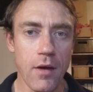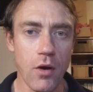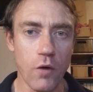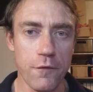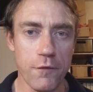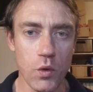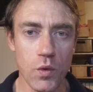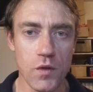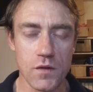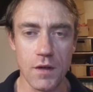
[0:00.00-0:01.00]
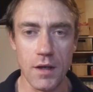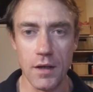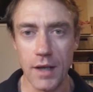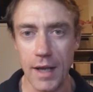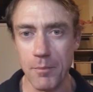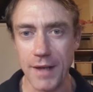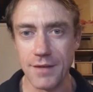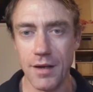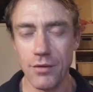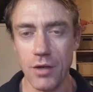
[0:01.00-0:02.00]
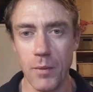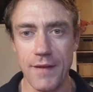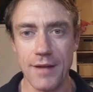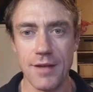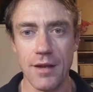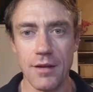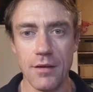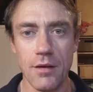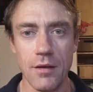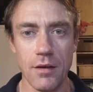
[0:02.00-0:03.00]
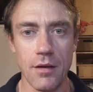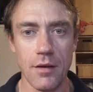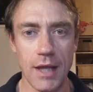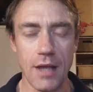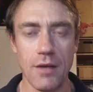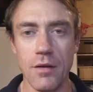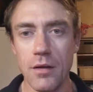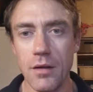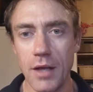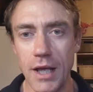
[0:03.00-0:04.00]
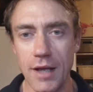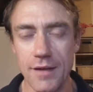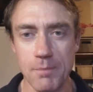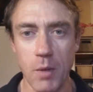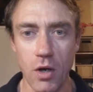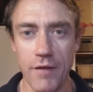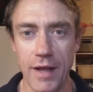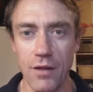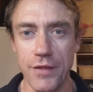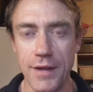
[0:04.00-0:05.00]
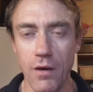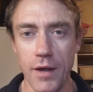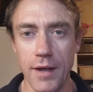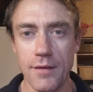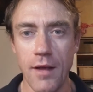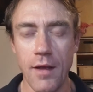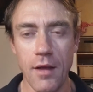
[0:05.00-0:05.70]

of foods and bacteria when they're taken in as part of a healthy diet.